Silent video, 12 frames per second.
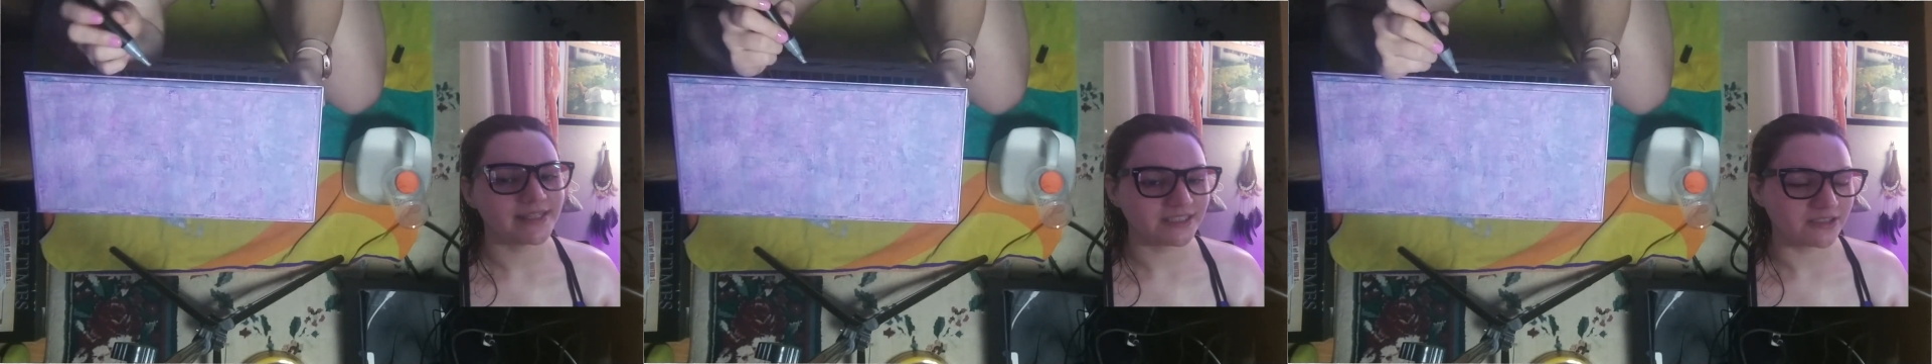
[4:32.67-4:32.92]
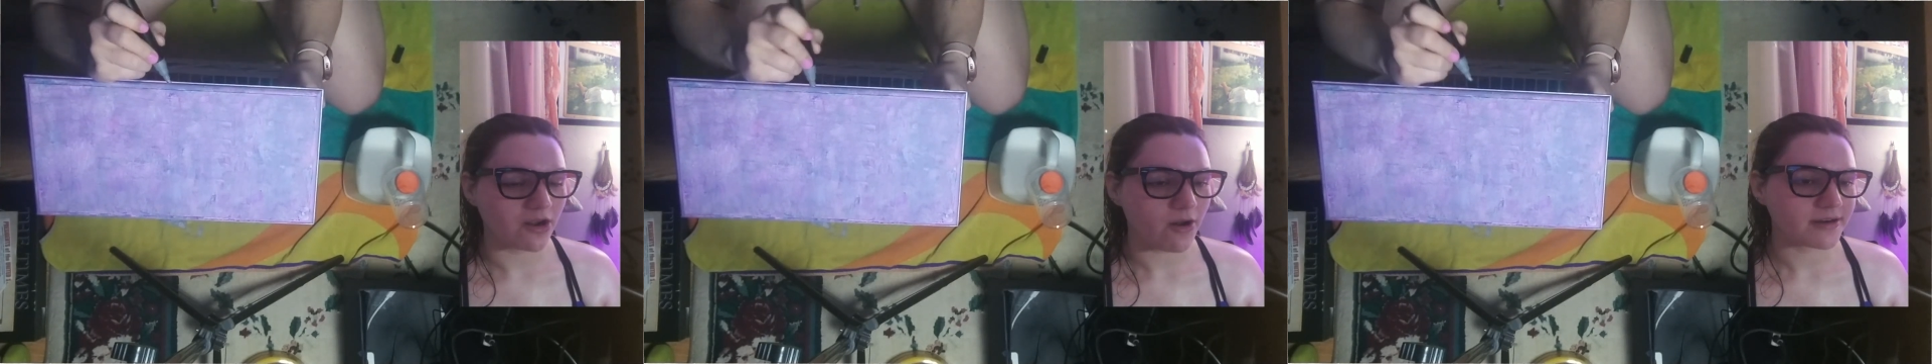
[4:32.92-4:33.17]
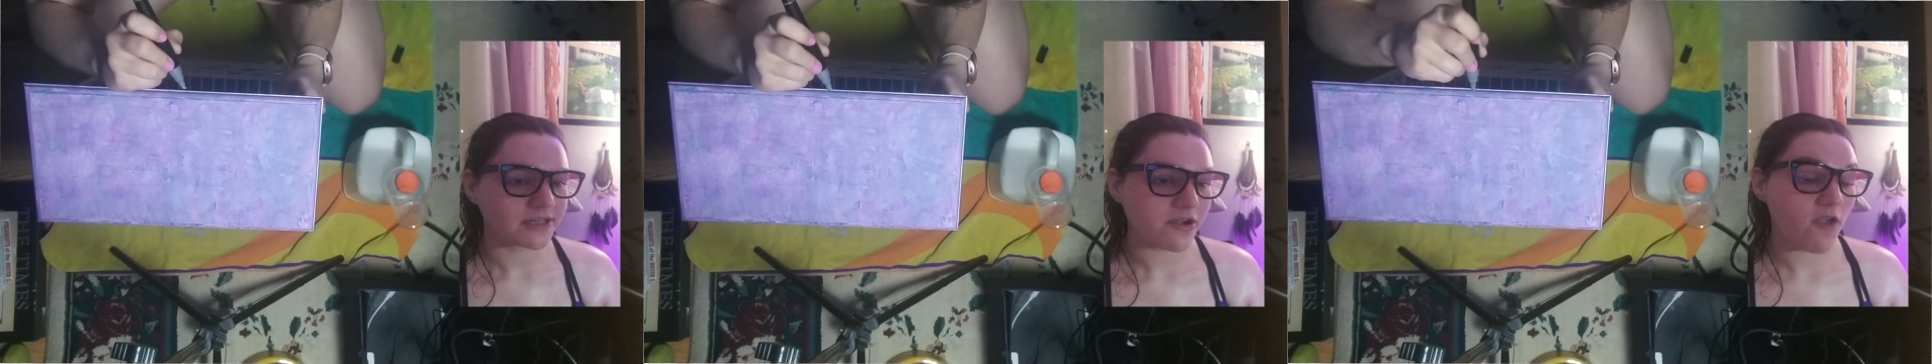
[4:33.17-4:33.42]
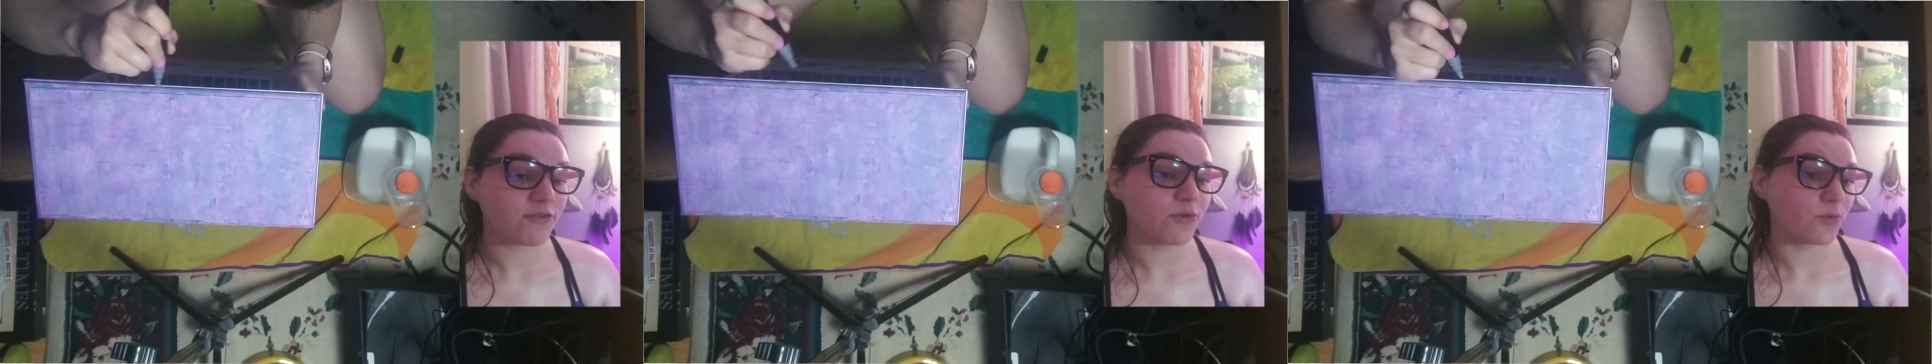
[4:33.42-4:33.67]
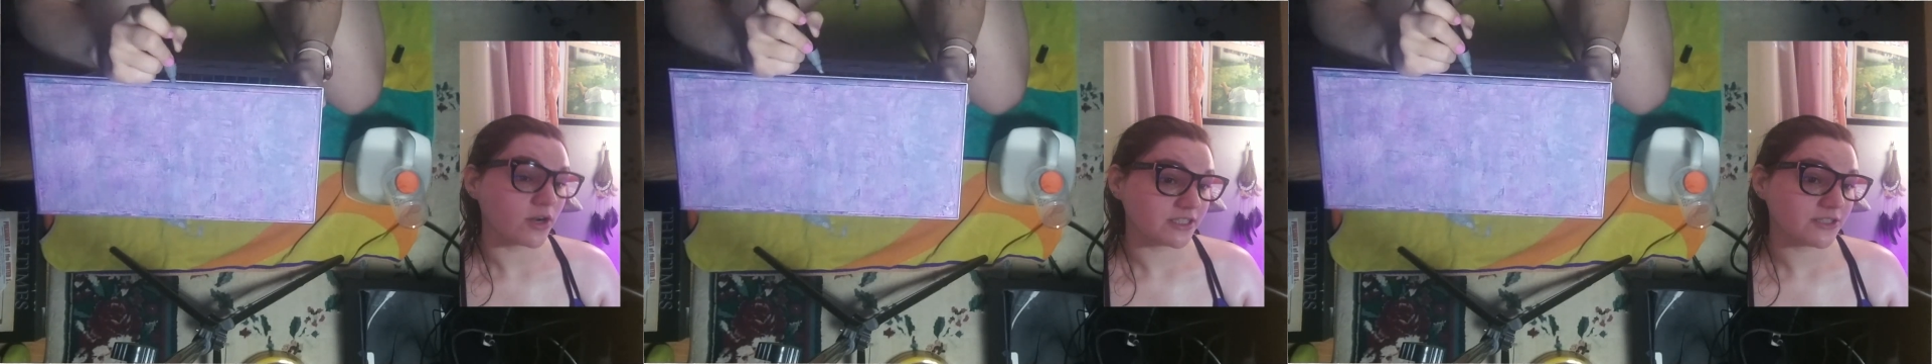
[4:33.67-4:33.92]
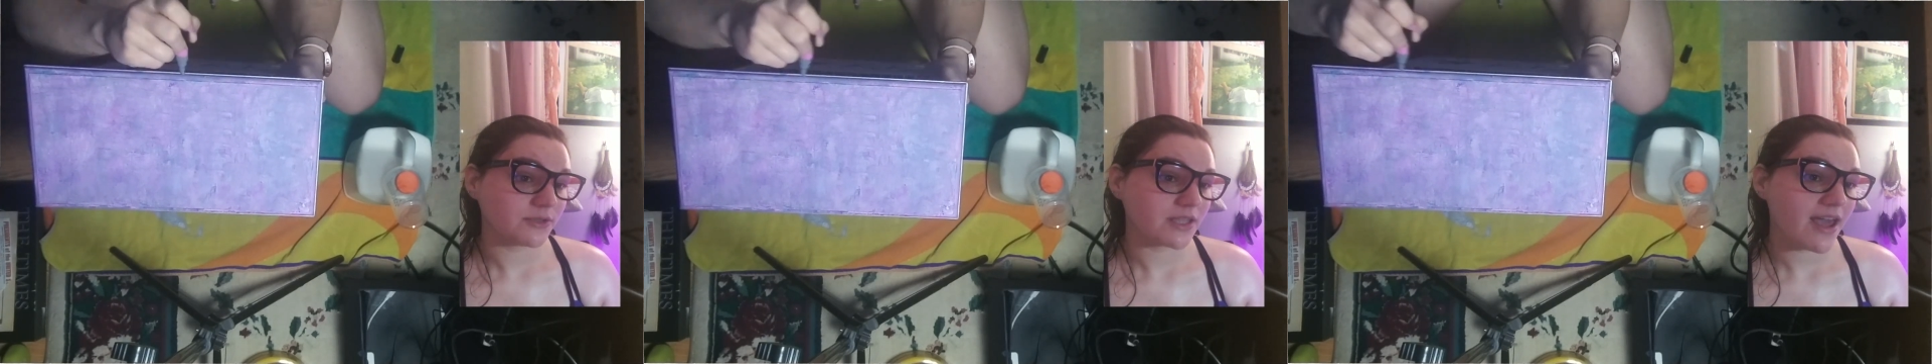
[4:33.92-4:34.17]
you know, if you want
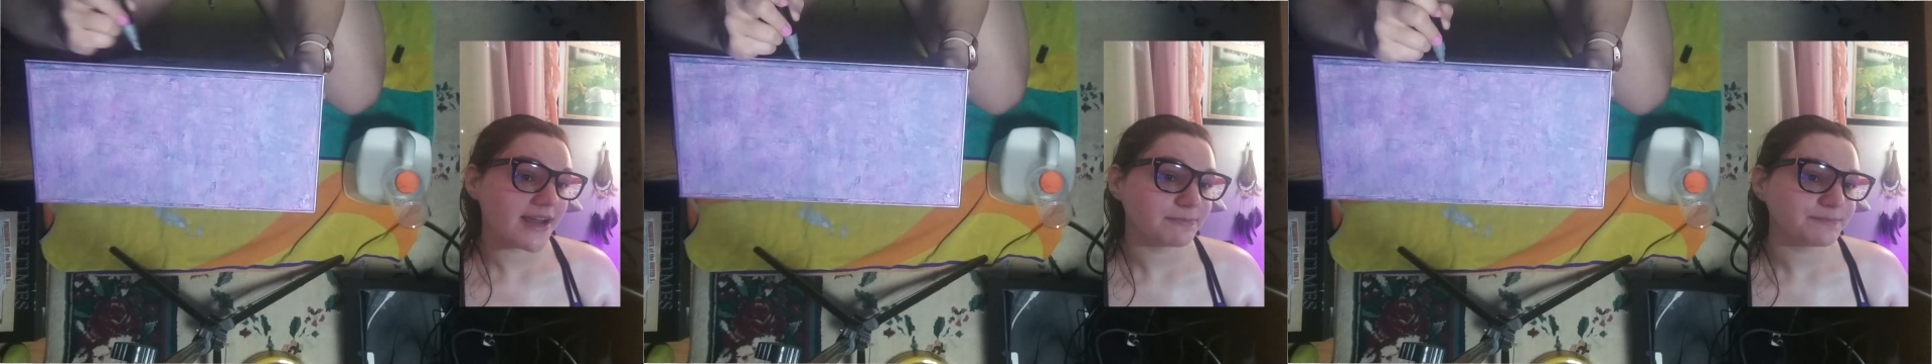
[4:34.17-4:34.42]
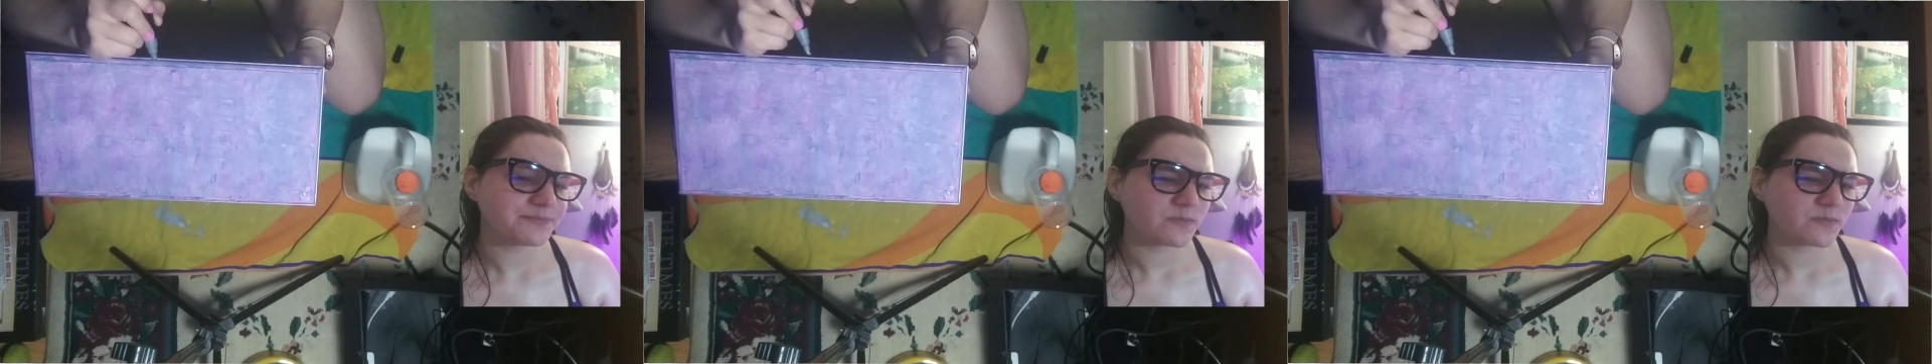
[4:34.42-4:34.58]
to do a line,